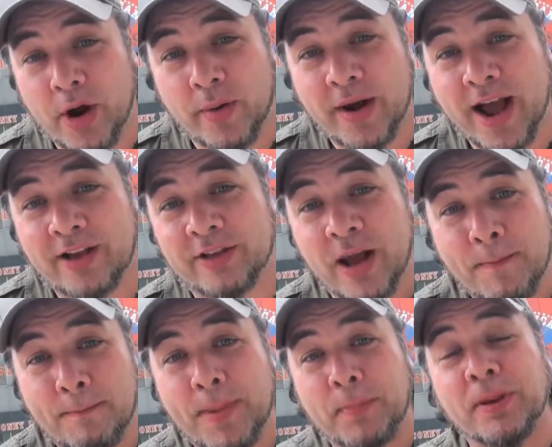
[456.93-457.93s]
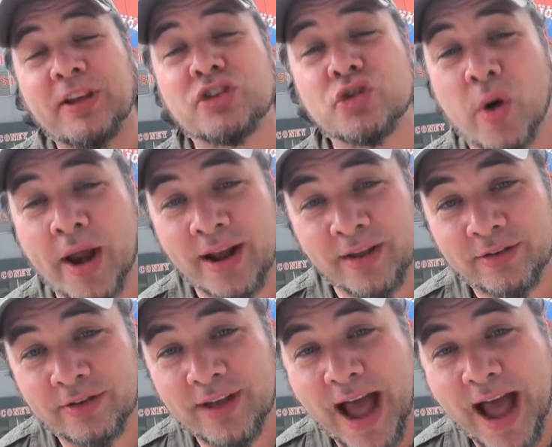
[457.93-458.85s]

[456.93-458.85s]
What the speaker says: going next, but please join us.